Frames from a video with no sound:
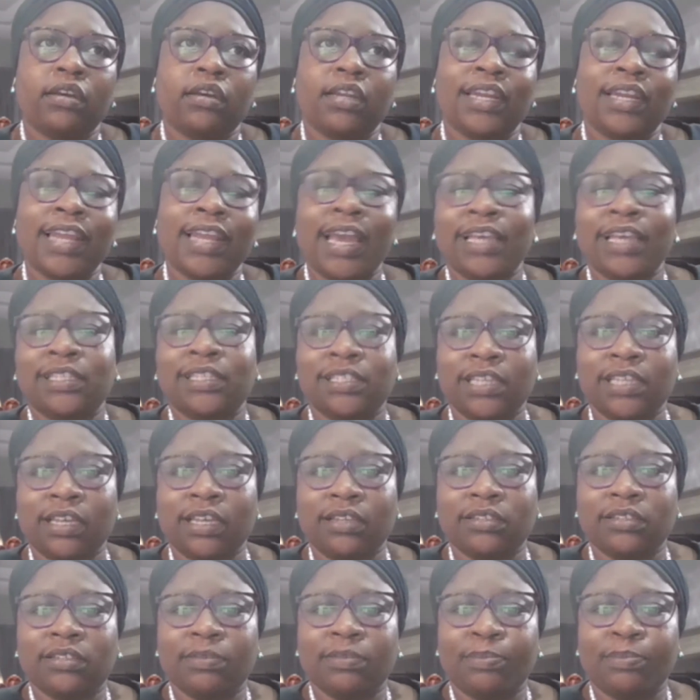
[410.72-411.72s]

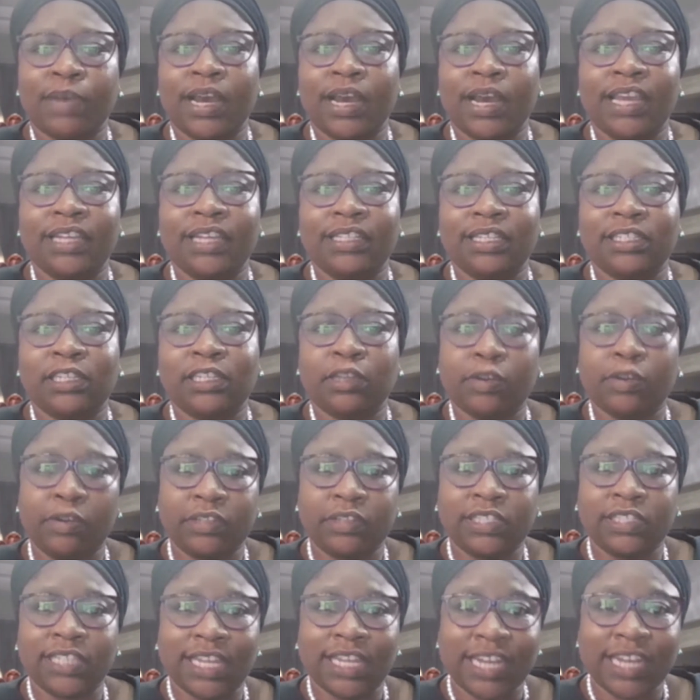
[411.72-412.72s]
licensed by the
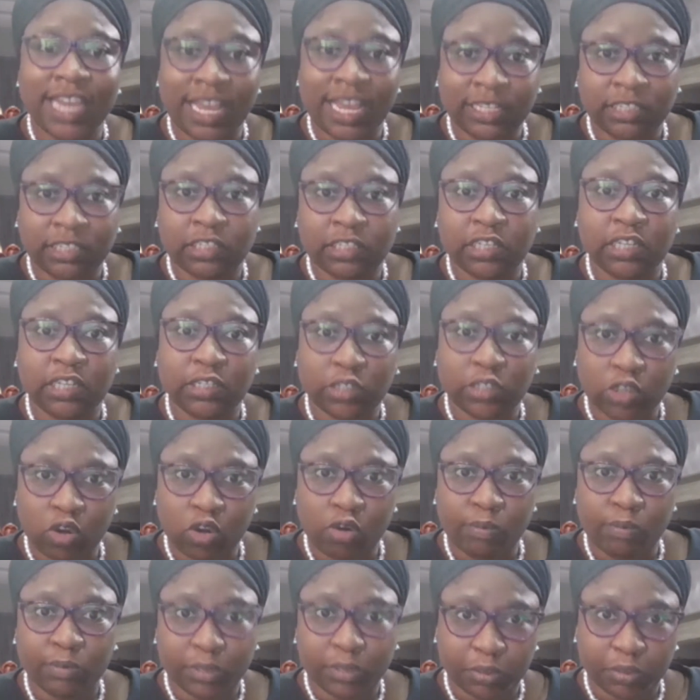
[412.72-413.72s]
Securities and Exchange
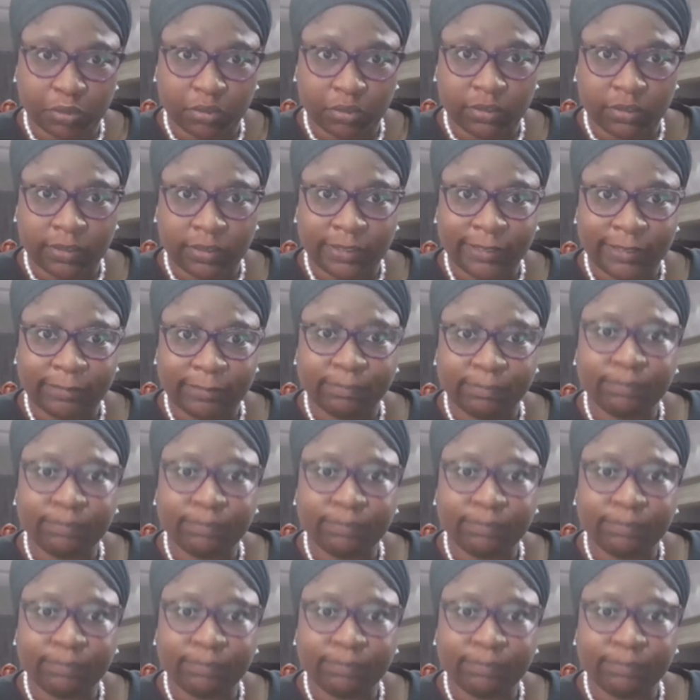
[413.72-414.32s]
Commission